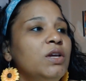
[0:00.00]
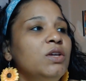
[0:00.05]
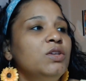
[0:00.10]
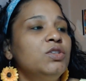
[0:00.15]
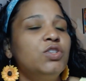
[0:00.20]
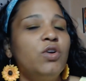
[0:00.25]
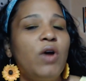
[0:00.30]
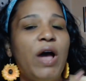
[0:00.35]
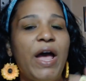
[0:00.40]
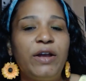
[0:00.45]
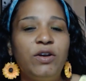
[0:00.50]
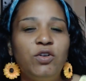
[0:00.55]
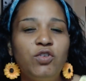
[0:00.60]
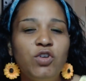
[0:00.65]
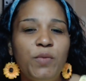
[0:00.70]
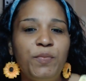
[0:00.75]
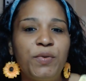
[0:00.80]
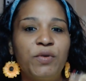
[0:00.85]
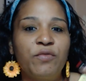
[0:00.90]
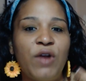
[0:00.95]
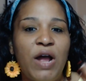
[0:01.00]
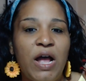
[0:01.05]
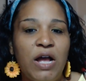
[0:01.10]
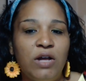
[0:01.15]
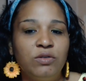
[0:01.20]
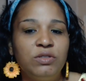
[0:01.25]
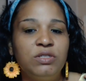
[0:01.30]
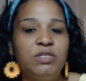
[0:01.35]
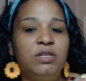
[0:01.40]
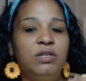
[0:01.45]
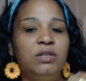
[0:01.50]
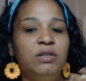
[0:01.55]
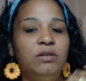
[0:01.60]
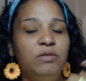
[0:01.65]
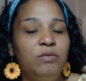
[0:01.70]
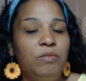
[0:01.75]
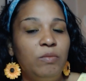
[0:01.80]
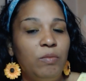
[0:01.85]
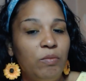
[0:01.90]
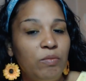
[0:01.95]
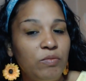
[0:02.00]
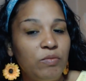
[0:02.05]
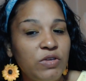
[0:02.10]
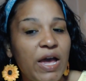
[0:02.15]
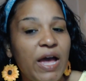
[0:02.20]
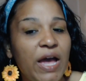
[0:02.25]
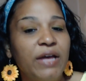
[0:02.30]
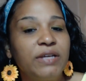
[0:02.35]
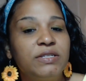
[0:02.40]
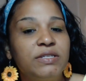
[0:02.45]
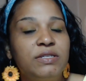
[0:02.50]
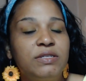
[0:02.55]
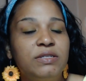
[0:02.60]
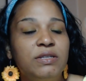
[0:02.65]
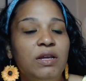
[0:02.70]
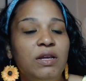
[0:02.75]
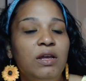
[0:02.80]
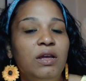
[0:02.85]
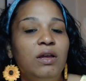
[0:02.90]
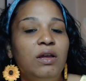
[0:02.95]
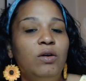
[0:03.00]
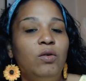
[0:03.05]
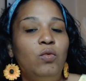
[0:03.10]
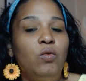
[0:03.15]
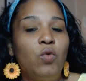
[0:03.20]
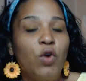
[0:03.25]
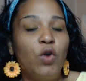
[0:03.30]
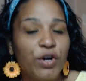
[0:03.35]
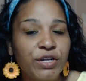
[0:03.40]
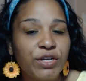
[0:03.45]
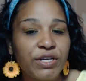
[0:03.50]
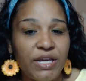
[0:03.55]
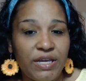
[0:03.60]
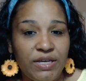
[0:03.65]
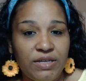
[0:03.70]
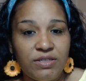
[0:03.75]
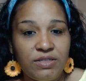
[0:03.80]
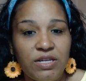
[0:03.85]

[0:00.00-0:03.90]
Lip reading: So I grew up around, yes, workings.